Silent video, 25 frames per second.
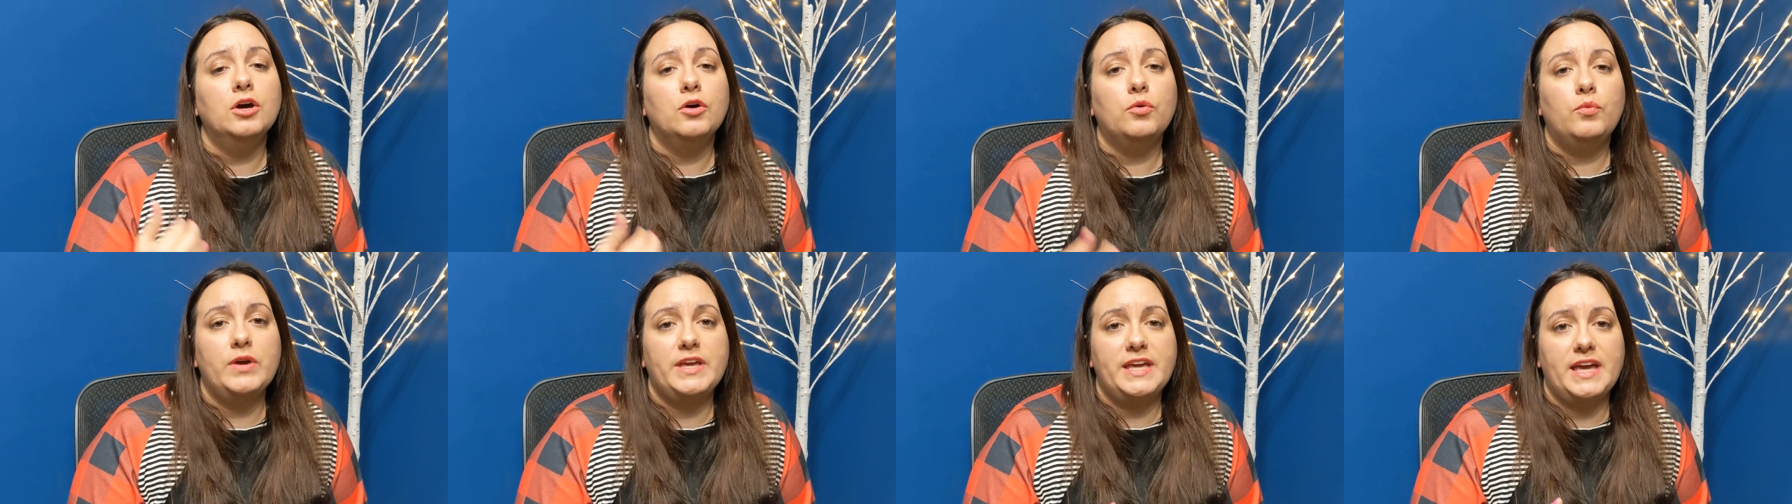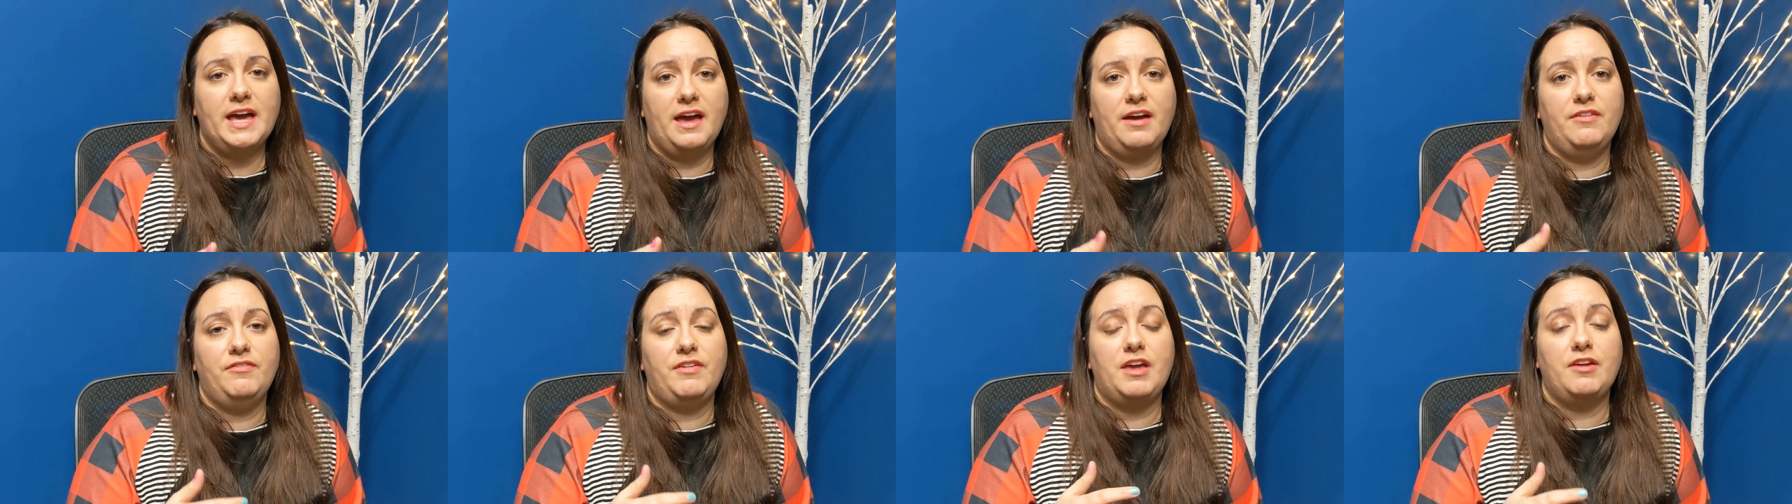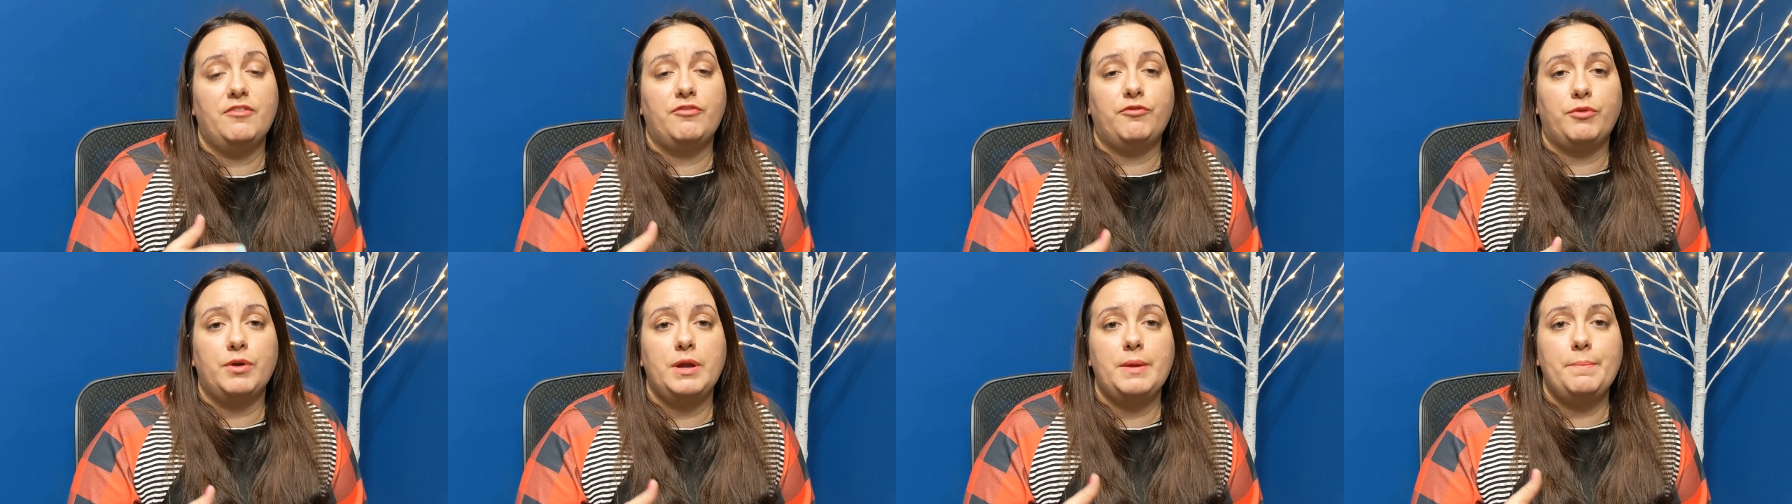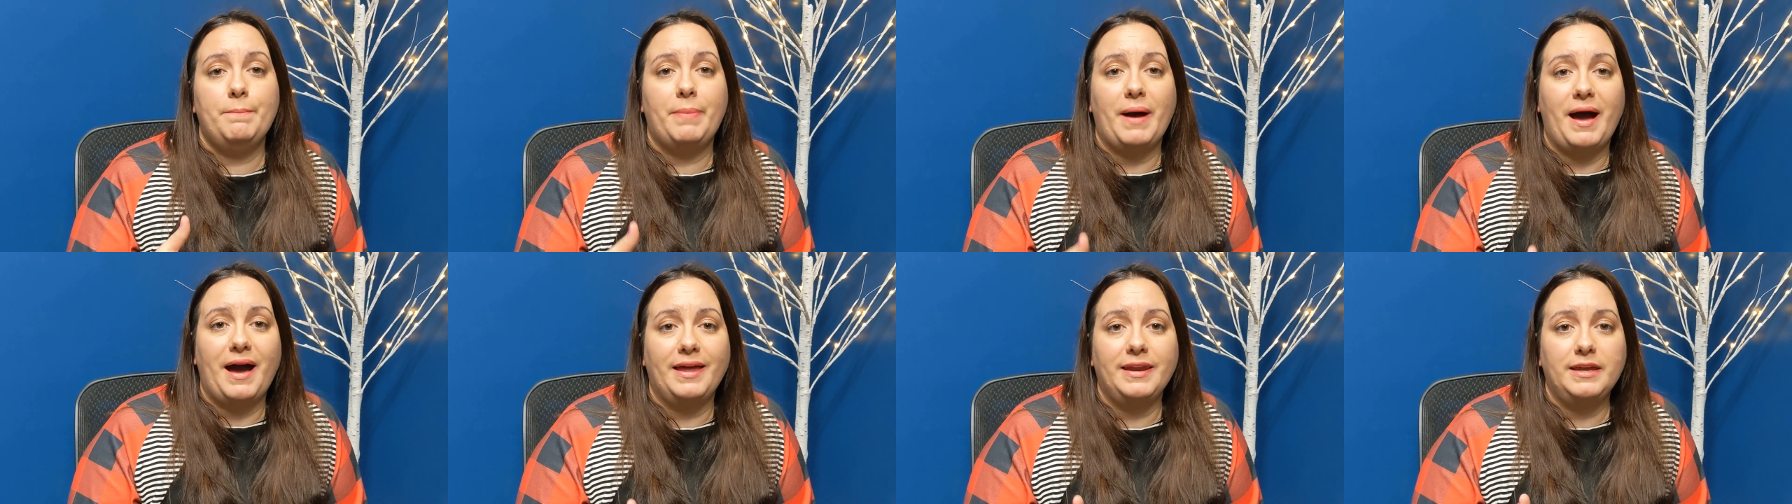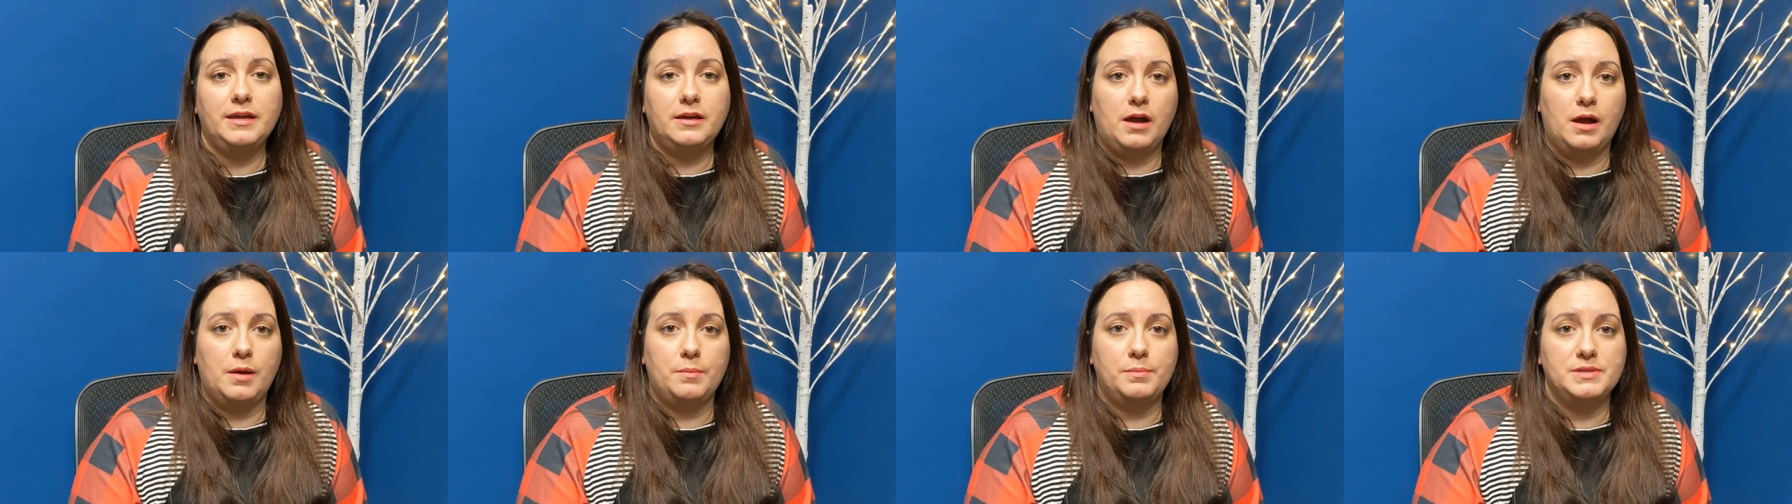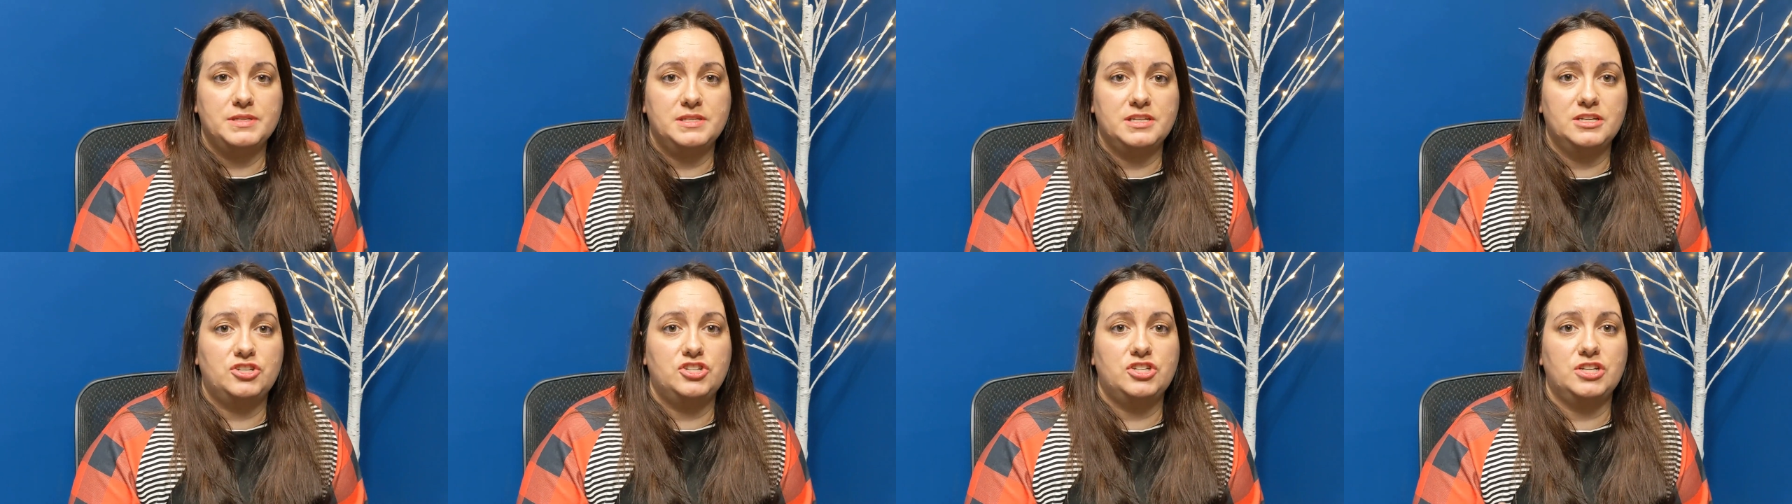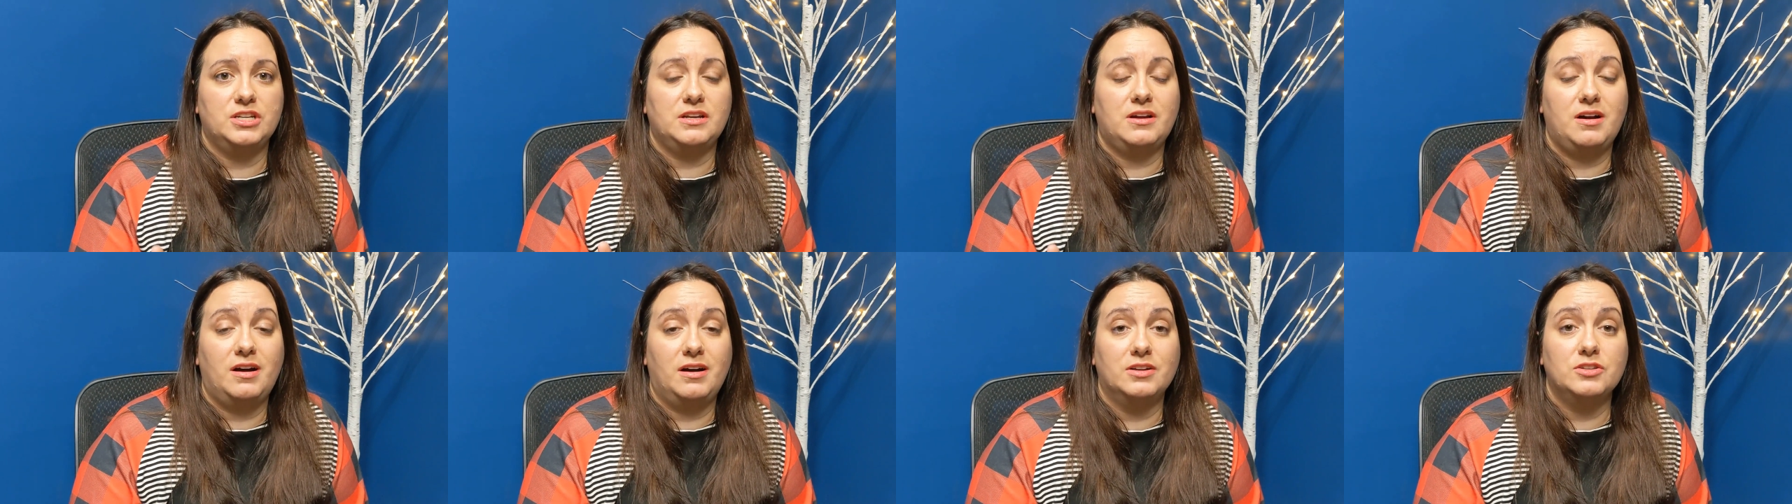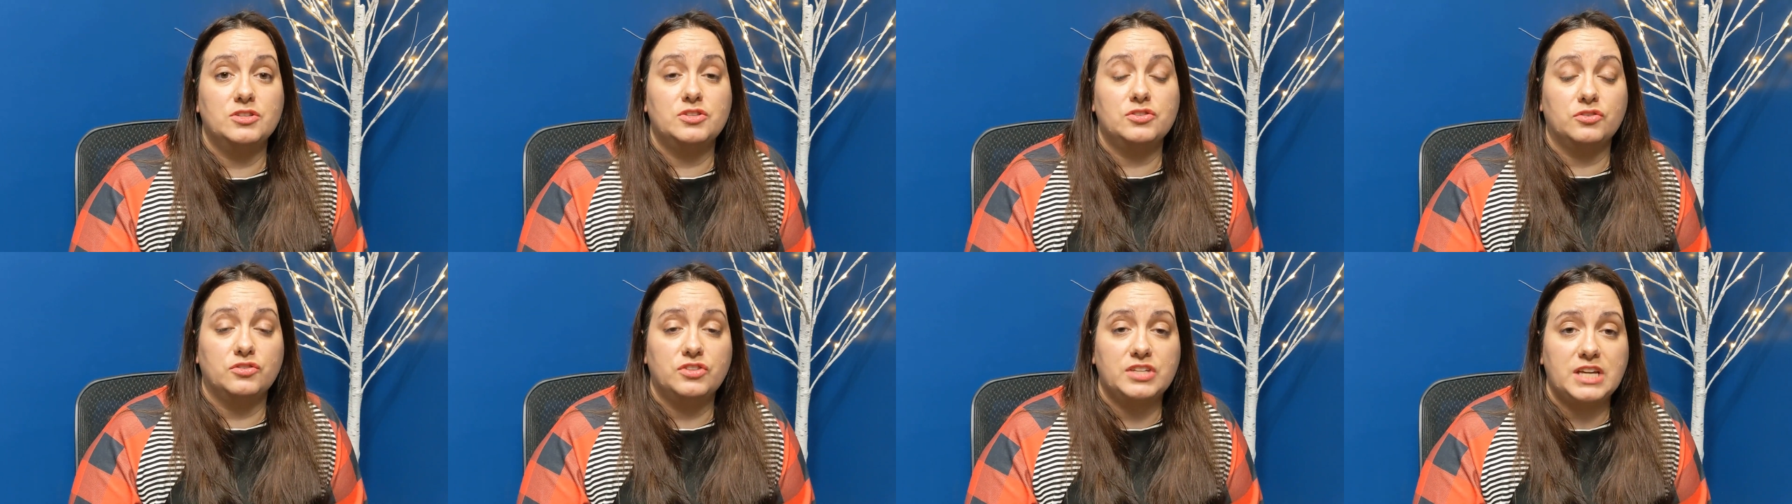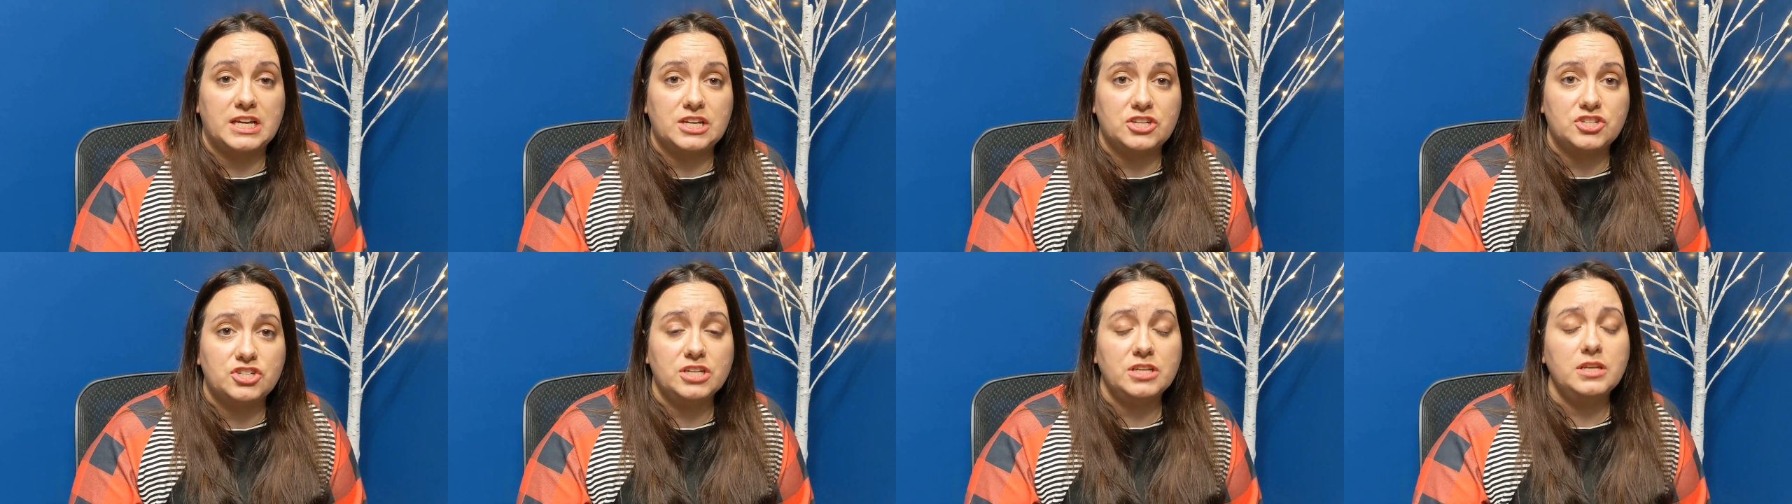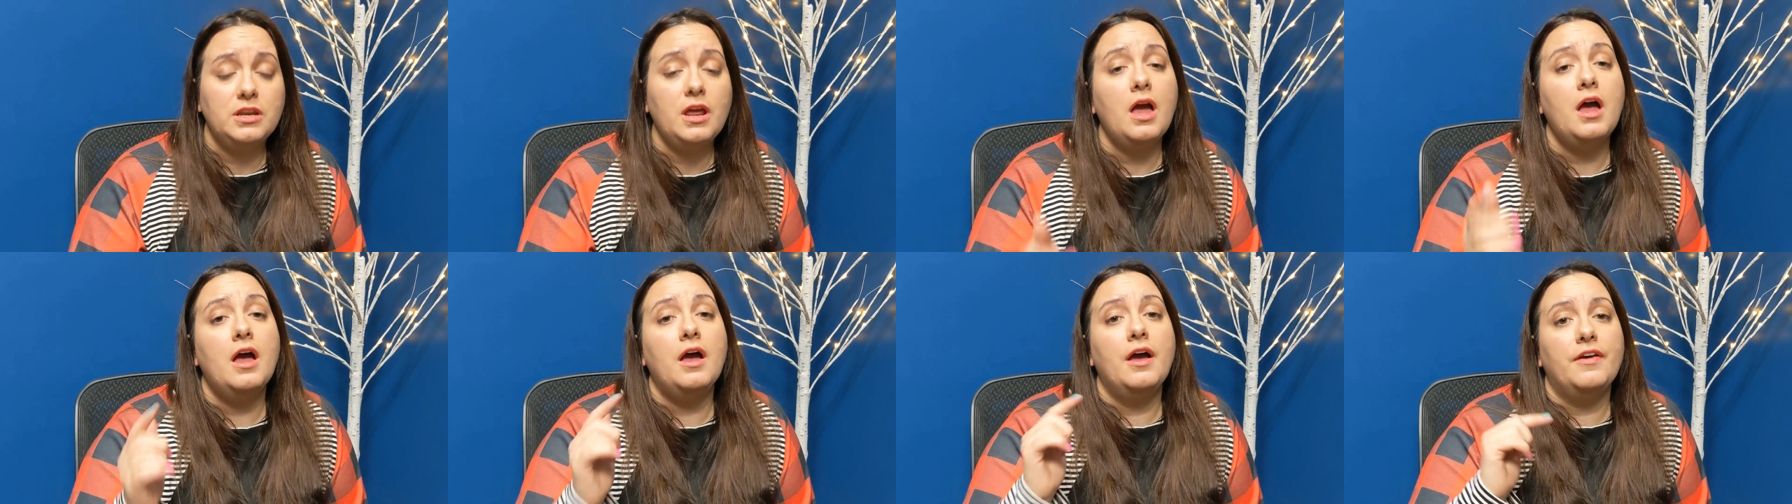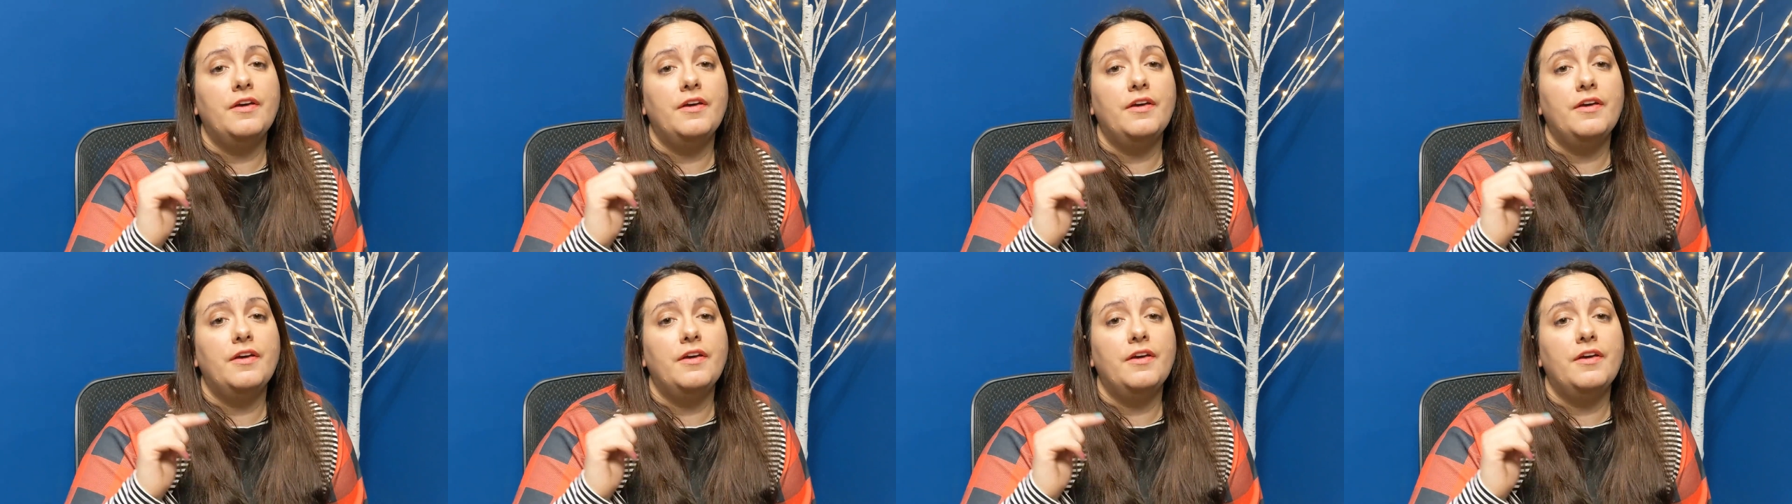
we have a free body composition consultation